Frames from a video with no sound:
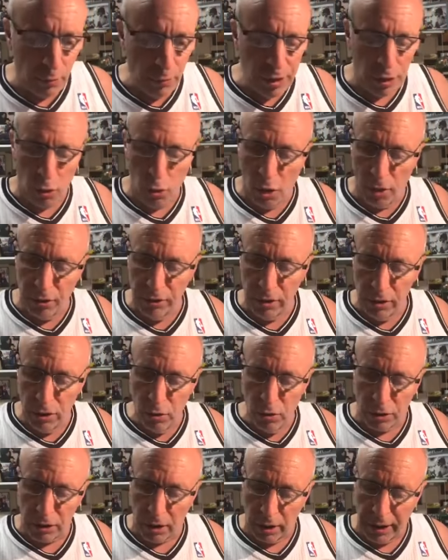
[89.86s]
we called
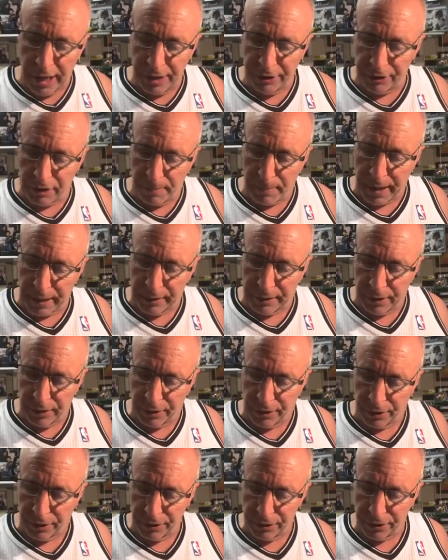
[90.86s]
Luke the last time I did
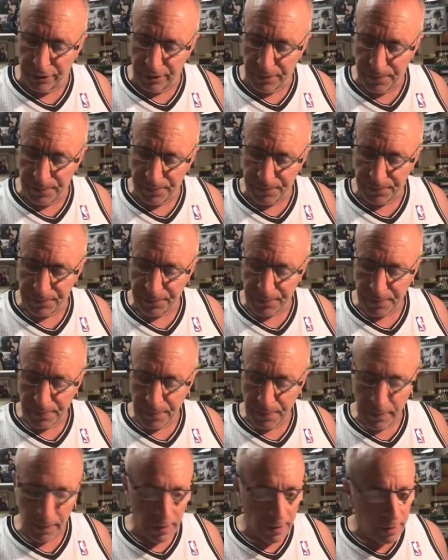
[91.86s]
this,
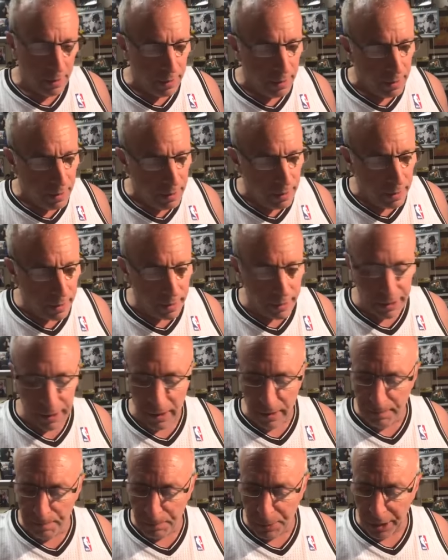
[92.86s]
and he
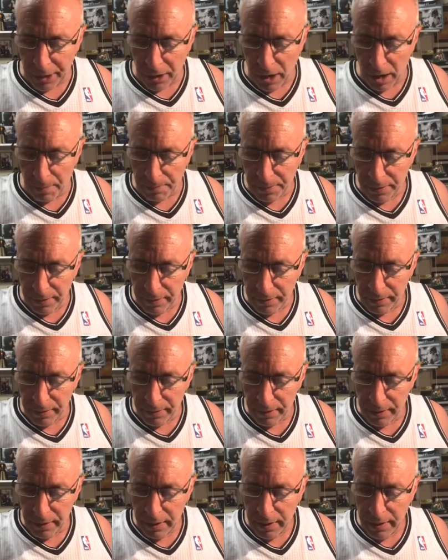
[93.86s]
didn't pick up.
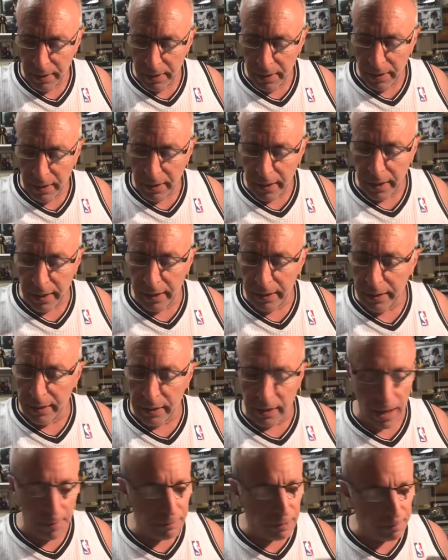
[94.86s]
And he
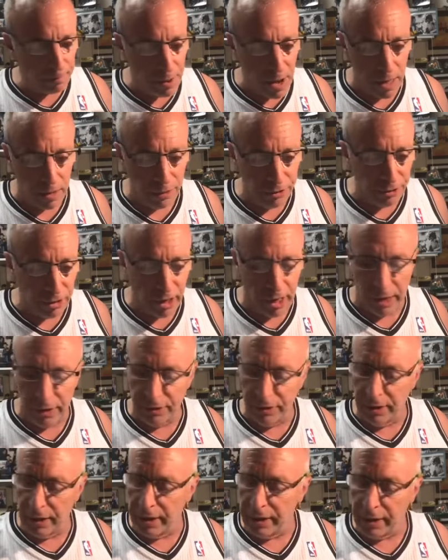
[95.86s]
kept
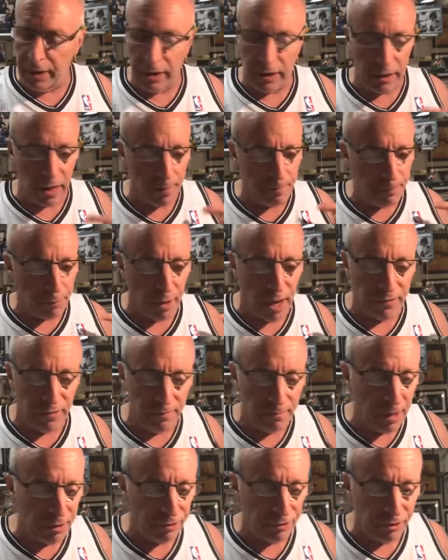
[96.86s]
apologizing, and he kept private
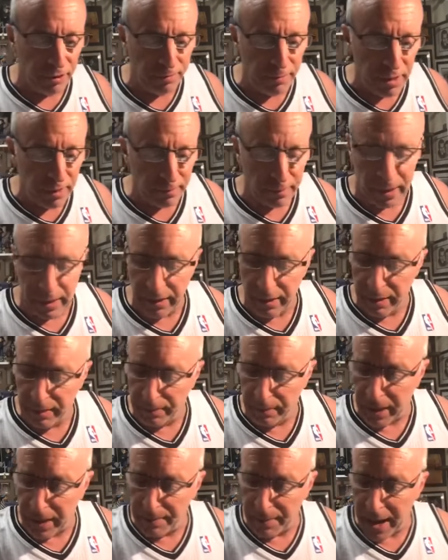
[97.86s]
messaging me and my,
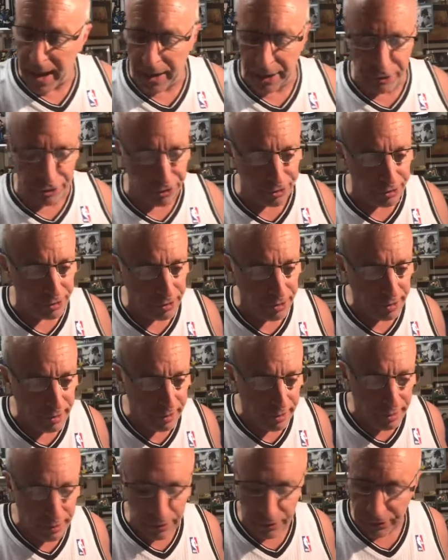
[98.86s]
my manager.
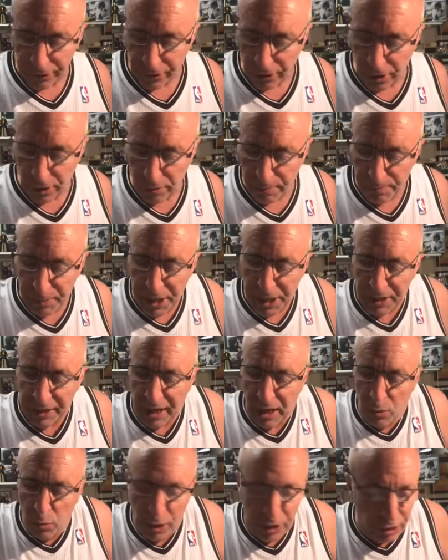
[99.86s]
So being
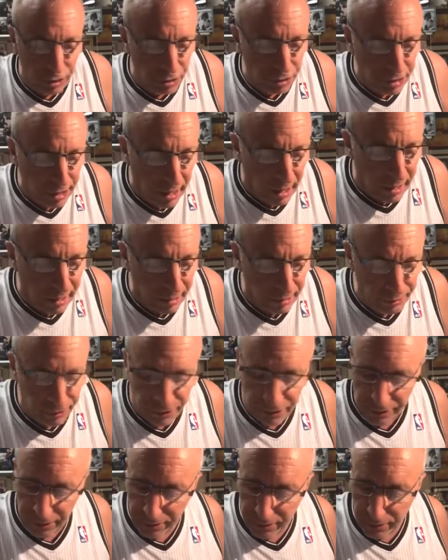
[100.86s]
that we're good
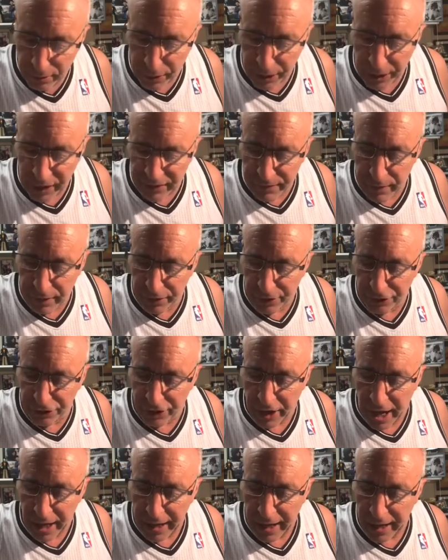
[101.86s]
guys, we're going to give another
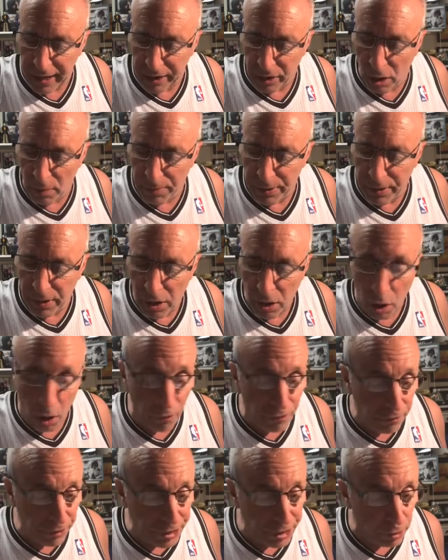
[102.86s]
shot at it. Hope,
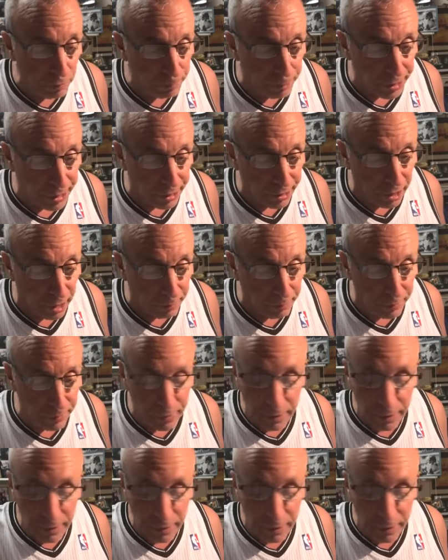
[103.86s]
hopefully he'll pick it up.